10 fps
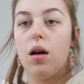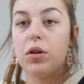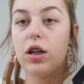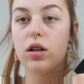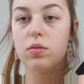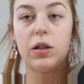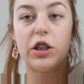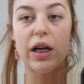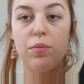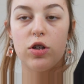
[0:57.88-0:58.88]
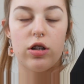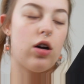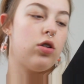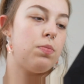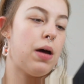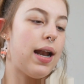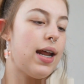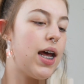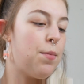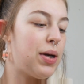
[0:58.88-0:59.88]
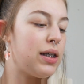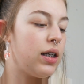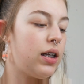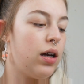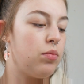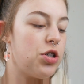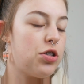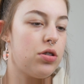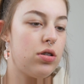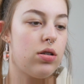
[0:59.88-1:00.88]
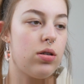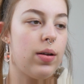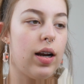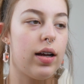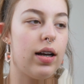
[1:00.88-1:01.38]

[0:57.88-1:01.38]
I'm going to use my James Charles palette, and basically I'm just doing like a